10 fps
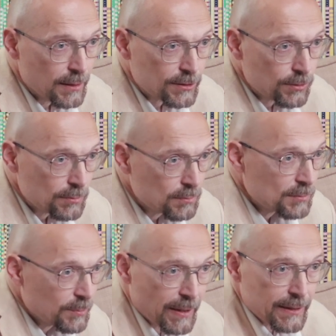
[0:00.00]
And so
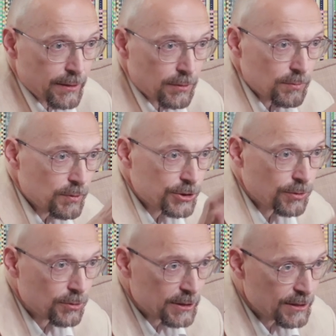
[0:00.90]
depending on which
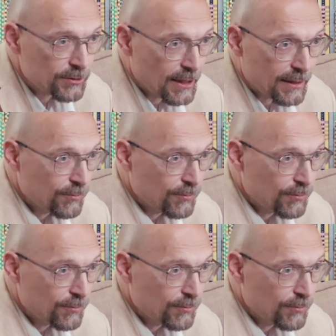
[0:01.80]
courses you select,